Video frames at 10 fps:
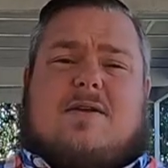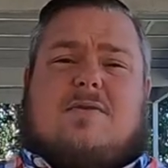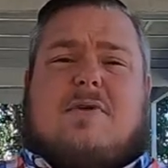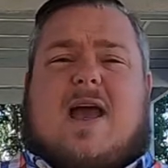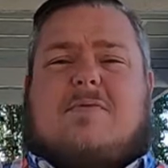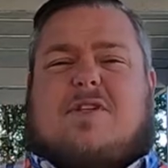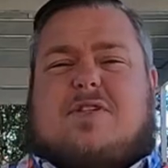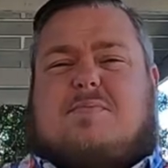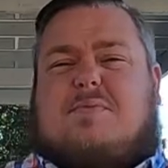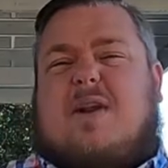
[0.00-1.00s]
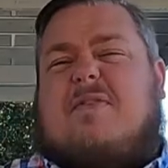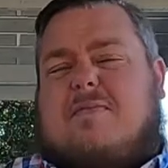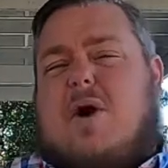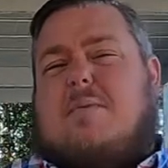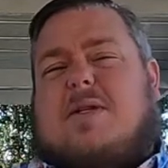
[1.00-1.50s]
We have just brief
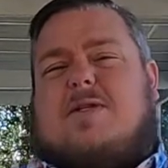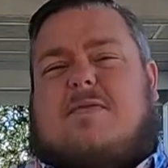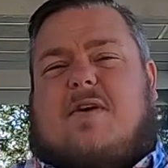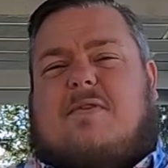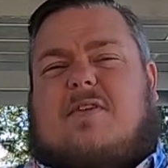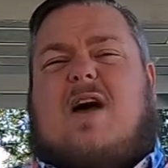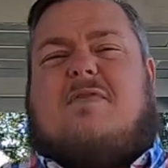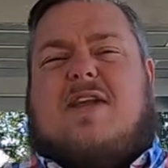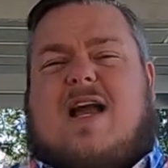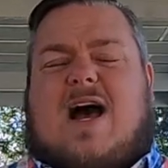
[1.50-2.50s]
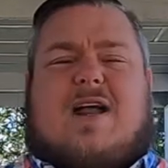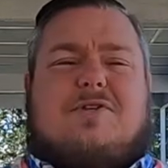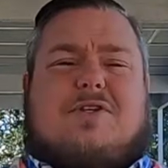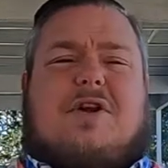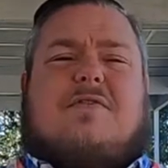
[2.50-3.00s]
moments of loving God or
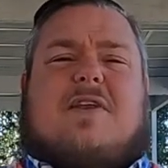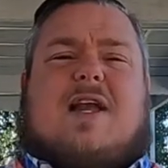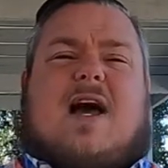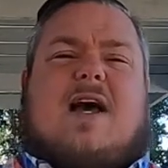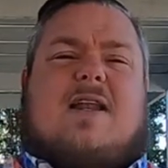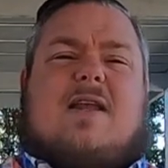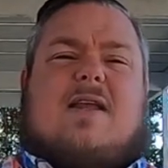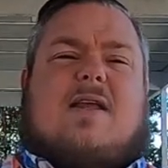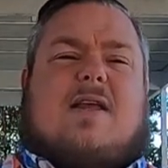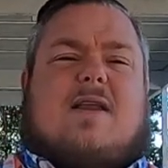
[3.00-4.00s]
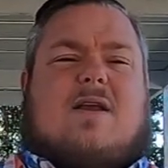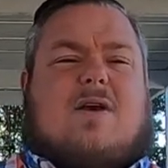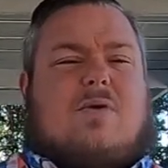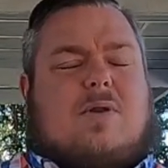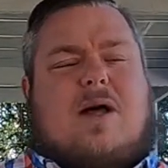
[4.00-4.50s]
serving God and a
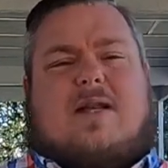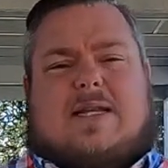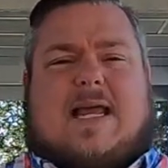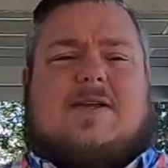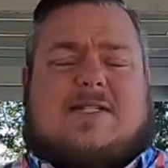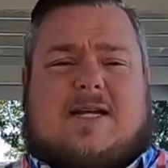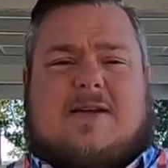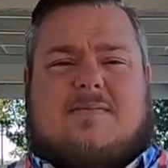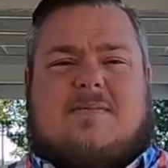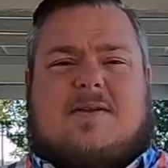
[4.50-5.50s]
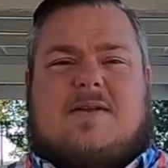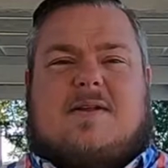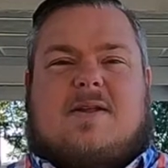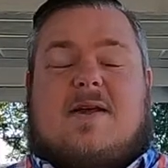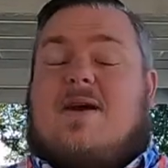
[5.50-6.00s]
whole lot of downtime.
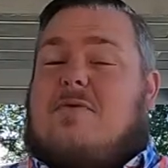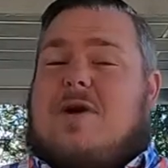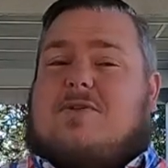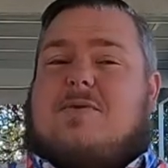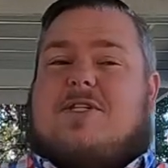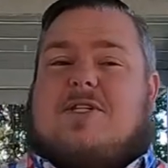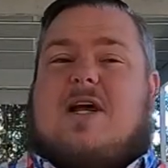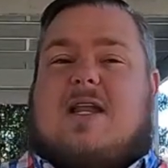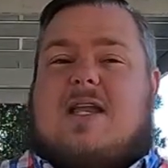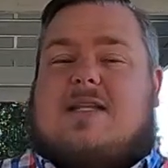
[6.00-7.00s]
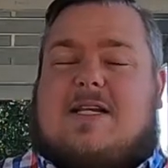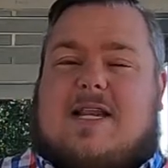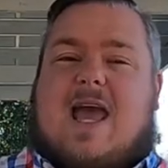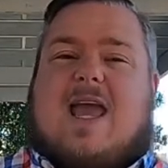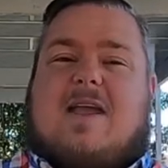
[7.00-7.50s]
Well, as we study
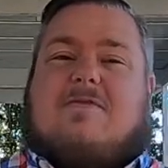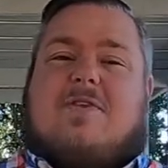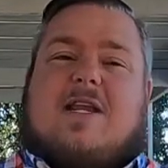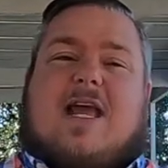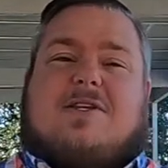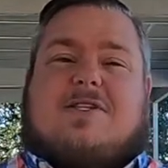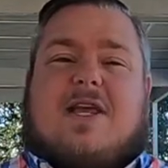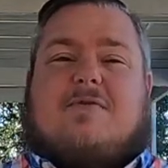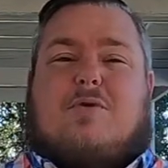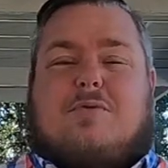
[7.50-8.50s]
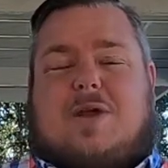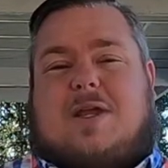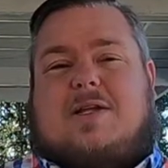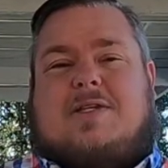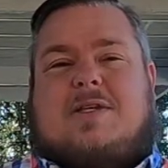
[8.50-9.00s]
today and for the next several
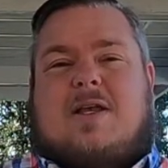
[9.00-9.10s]
weeks,